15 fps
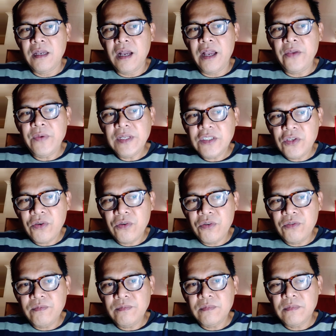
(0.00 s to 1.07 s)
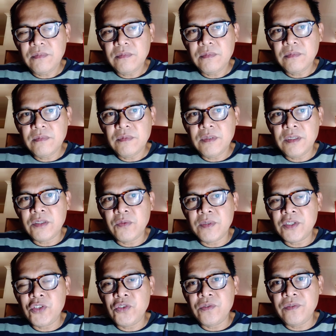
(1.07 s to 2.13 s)
I went home. It
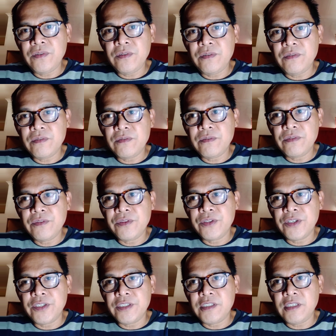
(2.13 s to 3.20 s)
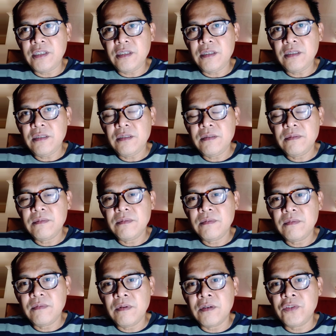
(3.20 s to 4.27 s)
was June 30
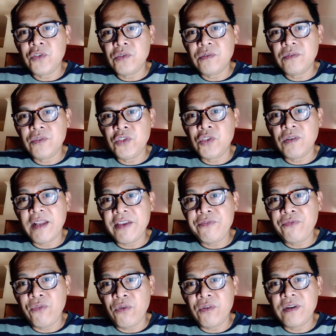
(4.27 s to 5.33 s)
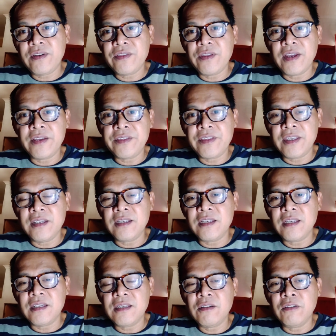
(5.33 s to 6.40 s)
or July 4th, I
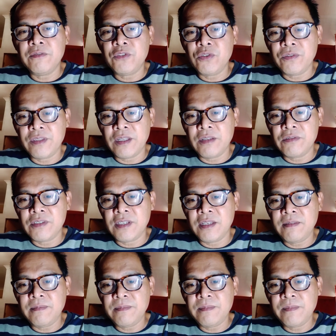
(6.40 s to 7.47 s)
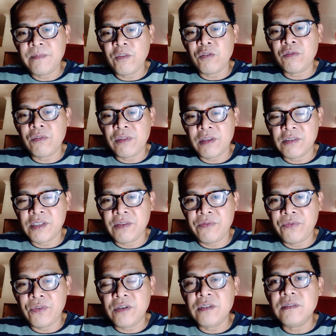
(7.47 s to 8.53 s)
think, of
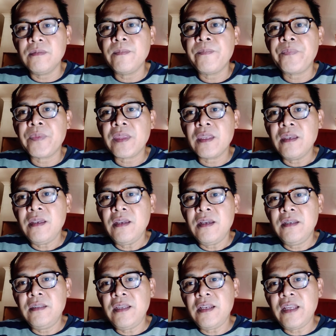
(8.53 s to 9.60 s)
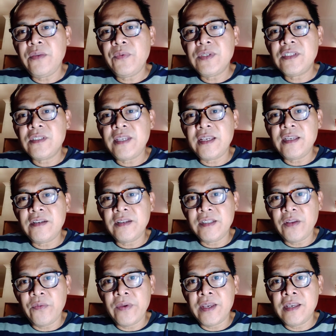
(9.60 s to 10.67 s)
2004. Then I was taken right
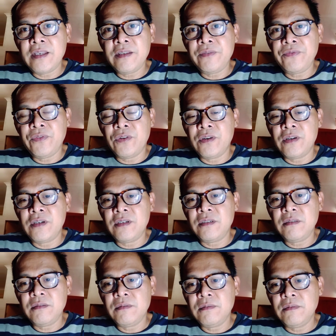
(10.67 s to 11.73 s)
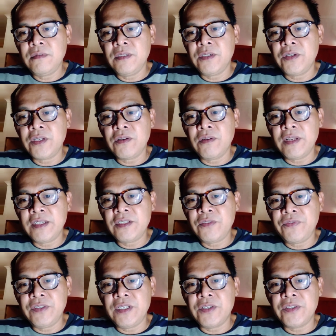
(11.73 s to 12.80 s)
away for the
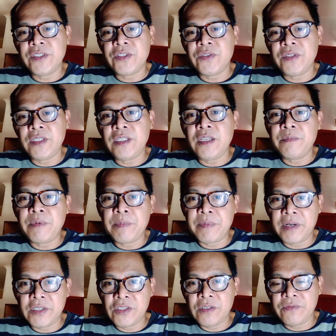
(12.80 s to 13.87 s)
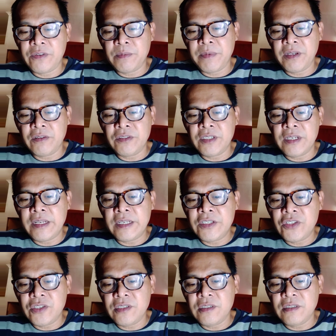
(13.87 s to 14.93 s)
retreat in preparation for my
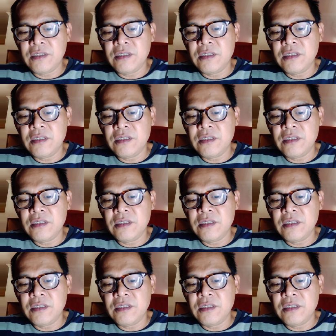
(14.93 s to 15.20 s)
ordination.